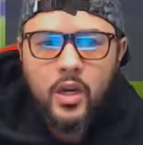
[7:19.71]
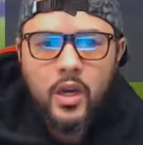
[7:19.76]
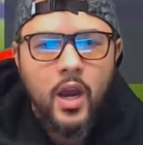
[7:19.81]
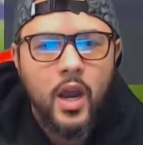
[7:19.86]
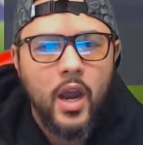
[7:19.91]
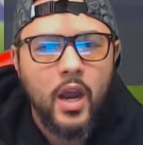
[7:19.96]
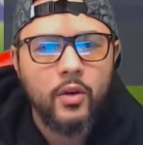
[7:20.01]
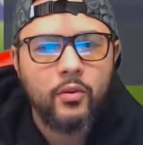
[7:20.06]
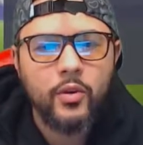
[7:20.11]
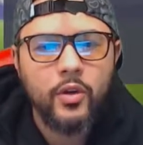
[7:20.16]
All
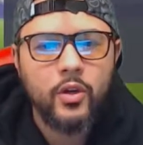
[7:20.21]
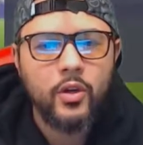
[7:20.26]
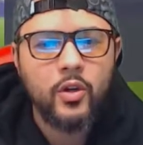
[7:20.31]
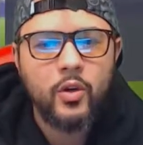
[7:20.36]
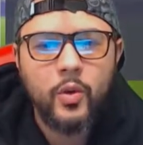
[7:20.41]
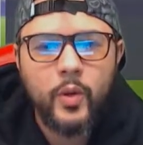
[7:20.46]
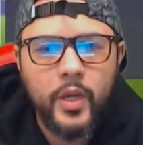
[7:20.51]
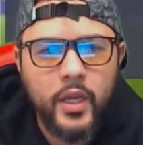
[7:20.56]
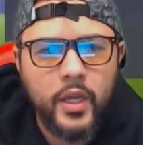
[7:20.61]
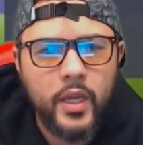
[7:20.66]
right, real
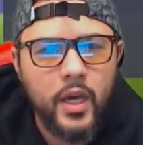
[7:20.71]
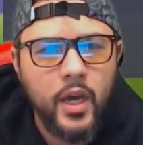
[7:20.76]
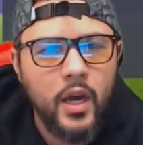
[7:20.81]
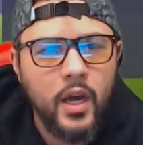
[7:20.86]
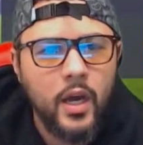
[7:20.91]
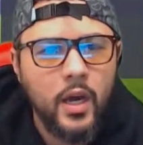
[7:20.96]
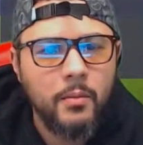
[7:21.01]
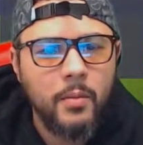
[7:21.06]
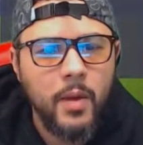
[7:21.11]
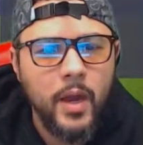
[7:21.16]
quick,
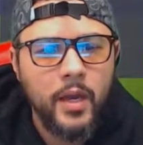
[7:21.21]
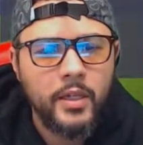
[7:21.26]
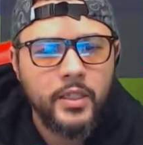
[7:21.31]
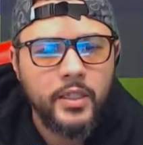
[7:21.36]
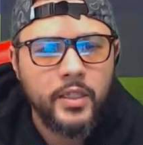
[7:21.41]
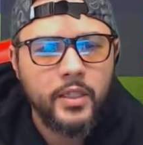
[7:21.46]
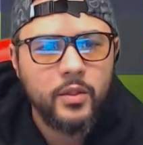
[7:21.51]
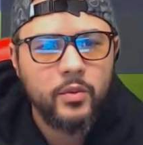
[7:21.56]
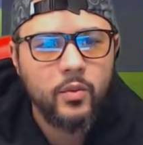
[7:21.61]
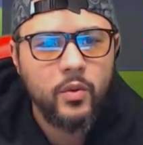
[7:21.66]
um, I
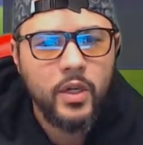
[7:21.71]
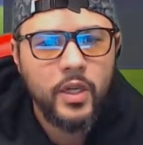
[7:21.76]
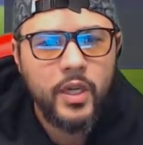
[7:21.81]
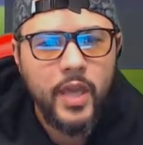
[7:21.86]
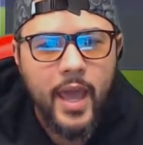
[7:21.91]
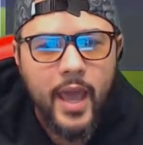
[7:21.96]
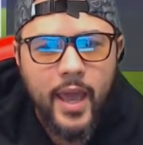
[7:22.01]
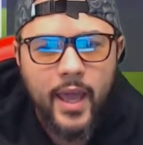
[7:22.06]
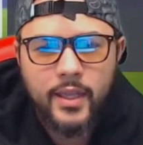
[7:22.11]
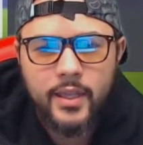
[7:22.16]
did want to
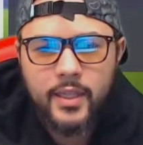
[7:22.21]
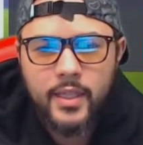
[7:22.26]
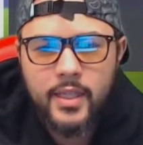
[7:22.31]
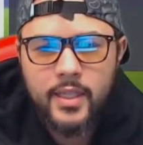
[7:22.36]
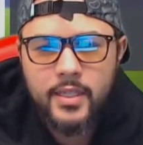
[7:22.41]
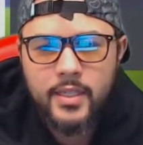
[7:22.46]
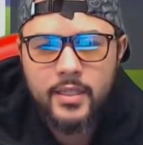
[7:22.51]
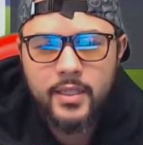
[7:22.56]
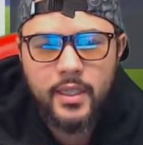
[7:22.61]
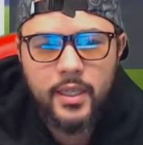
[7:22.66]
add
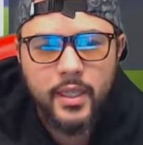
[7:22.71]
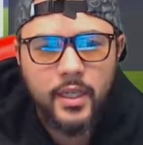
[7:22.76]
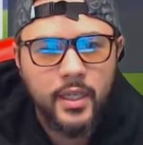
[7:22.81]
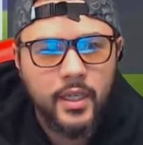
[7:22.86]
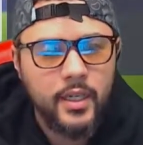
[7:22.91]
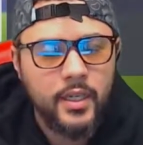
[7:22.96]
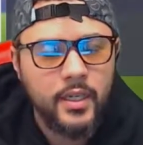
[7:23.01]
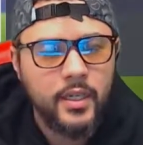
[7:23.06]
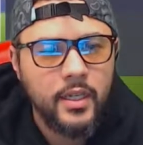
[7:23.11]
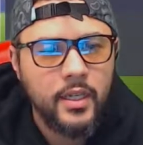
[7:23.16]
these
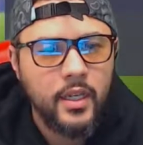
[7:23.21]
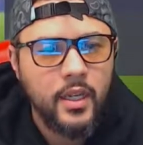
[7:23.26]
in.